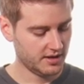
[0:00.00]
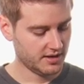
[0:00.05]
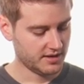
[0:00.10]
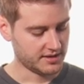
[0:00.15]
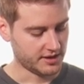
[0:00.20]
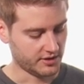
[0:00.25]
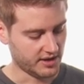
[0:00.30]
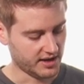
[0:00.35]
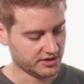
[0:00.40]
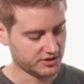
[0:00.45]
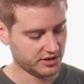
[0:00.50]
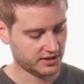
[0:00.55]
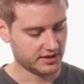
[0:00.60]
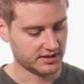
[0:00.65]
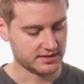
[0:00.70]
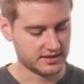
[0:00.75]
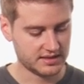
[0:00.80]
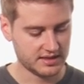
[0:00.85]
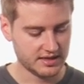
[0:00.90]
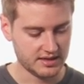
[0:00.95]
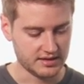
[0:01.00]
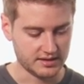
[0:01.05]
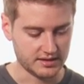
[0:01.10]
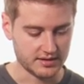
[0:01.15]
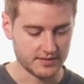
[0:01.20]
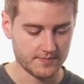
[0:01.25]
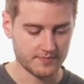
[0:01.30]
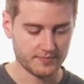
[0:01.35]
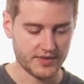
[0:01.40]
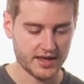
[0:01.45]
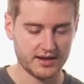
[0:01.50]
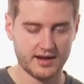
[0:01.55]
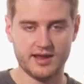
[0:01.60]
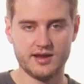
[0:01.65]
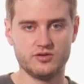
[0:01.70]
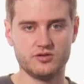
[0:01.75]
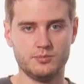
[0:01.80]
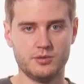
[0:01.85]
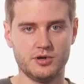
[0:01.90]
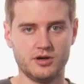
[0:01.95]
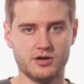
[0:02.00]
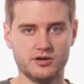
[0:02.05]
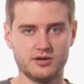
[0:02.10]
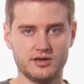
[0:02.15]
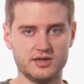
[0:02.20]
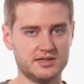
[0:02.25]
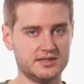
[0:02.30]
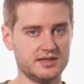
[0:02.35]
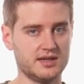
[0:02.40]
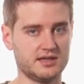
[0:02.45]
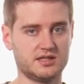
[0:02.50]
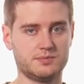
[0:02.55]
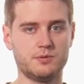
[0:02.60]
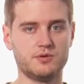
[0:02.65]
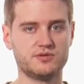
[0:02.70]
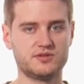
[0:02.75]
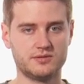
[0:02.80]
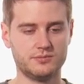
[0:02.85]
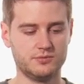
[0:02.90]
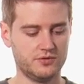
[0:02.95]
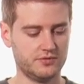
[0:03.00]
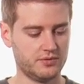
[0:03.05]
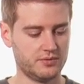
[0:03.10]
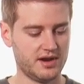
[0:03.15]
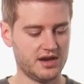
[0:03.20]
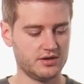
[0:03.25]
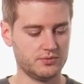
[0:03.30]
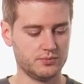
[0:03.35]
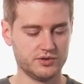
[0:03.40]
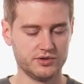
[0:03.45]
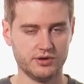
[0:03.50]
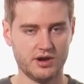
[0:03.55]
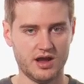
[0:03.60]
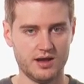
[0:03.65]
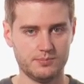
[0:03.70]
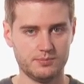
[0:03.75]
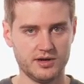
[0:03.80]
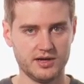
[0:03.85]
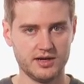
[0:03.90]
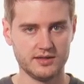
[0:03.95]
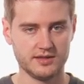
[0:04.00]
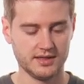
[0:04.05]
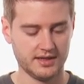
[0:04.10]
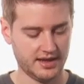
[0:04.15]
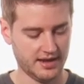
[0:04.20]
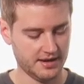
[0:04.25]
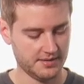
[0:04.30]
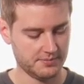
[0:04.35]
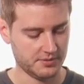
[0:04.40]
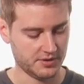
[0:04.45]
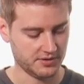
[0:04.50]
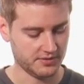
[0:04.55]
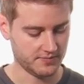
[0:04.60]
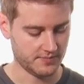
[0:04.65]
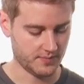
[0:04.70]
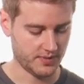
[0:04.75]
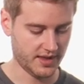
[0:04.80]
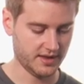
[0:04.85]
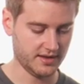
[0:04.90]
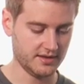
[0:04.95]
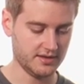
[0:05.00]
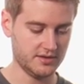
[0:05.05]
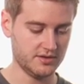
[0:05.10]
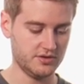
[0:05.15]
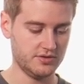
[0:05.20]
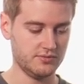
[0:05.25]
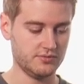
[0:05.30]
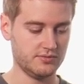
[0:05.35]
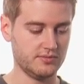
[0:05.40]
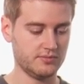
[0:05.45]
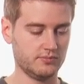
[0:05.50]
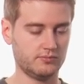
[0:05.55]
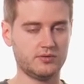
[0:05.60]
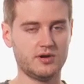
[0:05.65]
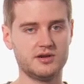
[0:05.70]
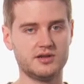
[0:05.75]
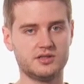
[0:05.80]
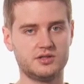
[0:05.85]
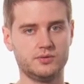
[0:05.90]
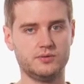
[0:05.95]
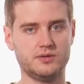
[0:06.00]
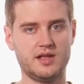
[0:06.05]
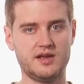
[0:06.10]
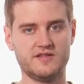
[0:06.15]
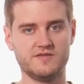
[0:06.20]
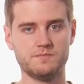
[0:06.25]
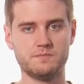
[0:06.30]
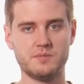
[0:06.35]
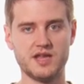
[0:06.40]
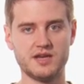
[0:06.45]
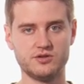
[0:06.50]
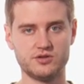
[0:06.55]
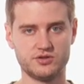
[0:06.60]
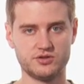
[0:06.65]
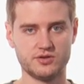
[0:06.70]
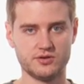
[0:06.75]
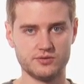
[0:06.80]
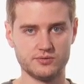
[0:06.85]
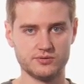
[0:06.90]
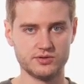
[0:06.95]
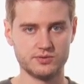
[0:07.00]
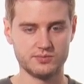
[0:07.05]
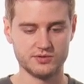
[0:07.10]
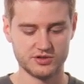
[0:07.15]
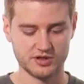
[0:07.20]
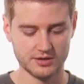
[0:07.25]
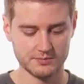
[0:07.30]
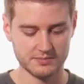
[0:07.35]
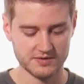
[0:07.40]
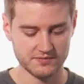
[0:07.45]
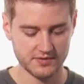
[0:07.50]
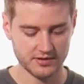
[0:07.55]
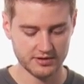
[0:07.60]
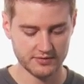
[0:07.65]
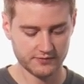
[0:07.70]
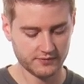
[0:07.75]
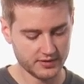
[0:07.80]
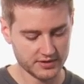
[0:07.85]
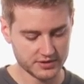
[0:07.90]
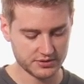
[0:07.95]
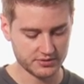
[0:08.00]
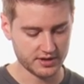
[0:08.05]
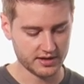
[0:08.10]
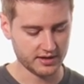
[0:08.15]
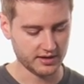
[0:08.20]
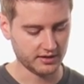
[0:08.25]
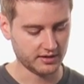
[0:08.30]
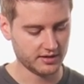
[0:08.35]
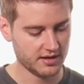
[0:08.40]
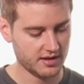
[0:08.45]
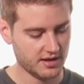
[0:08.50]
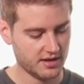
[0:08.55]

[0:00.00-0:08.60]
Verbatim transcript: Now, as you can see, that handlebar is not supposed to move around when you're operating the camera, and you run into a lot of pinch zones, which can be very frustrating.